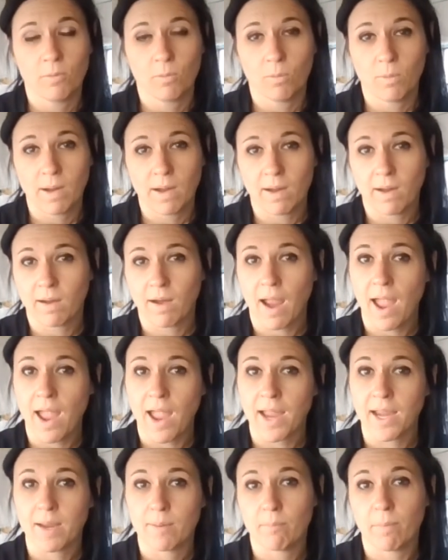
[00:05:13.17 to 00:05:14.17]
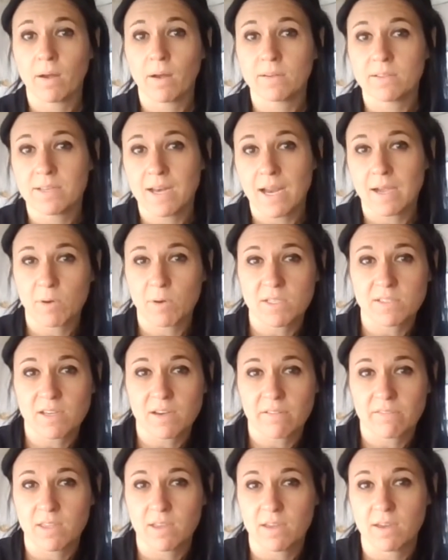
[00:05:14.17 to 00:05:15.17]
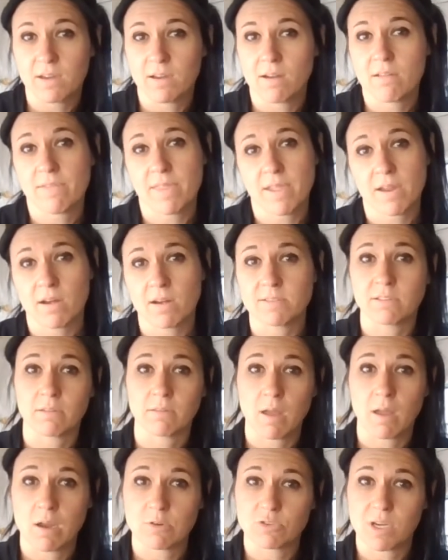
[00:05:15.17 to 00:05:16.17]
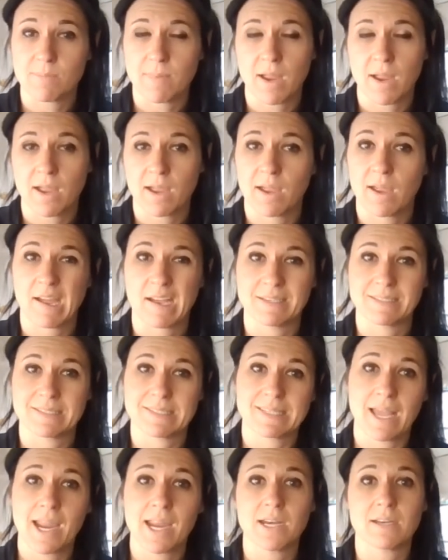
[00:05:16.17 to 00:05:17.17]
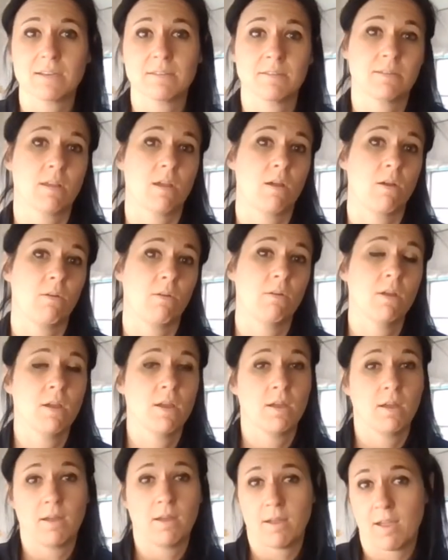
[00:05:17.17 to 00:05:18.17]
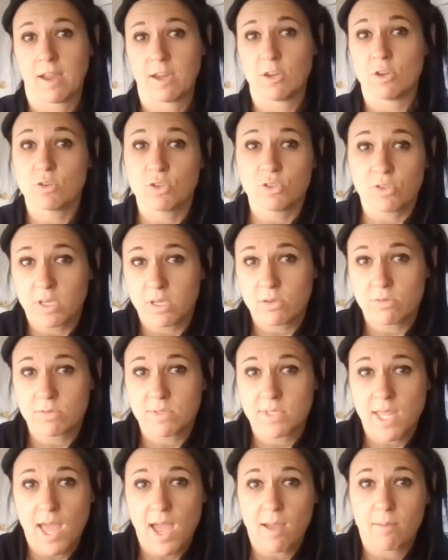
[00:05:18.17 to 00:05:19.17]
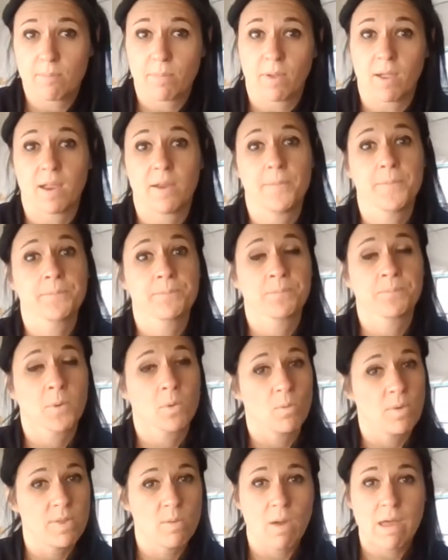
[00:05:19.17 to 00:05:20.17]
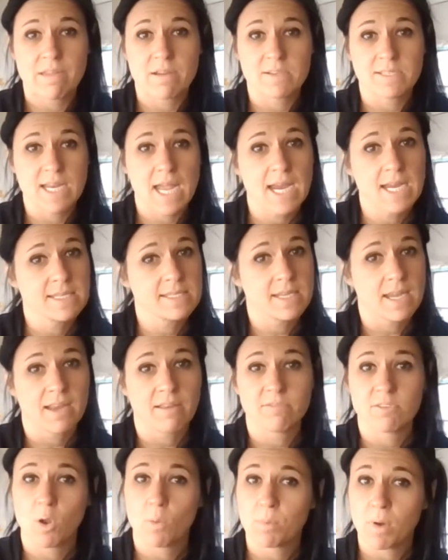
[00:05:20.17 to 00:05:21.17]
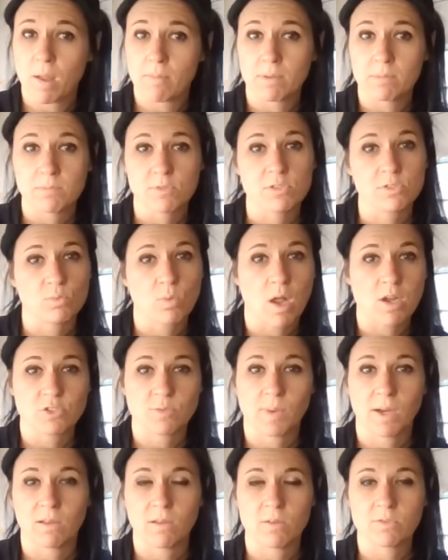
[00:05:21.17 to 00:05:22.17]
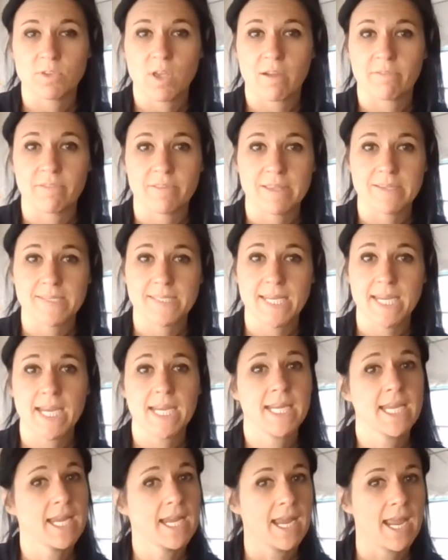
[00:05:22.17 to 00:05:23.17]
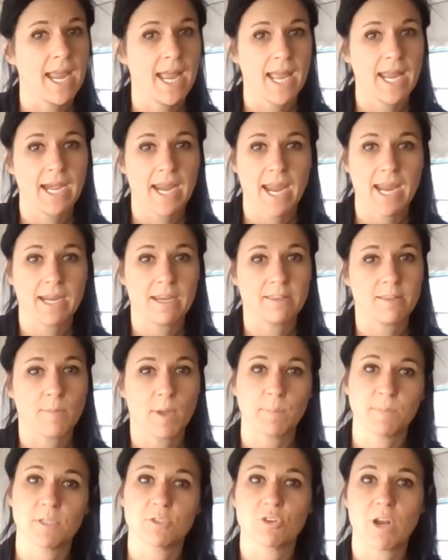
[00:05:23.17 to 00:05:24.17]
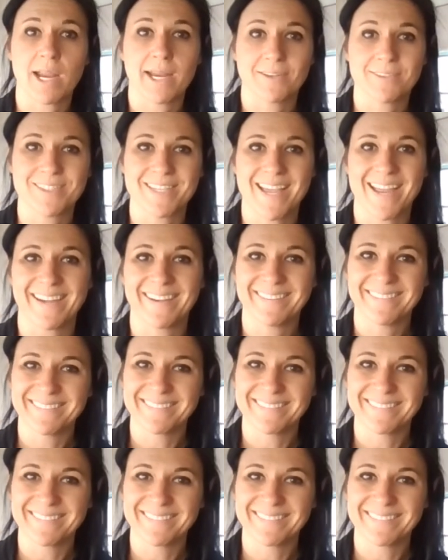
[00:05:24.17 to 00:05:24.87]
where I am parked 9 months out of the year, there's a laundromat on site, so I usually use that. But when the weather's nice, I have no problems just washing my clothes off in the sink and hanging them up to dry outside.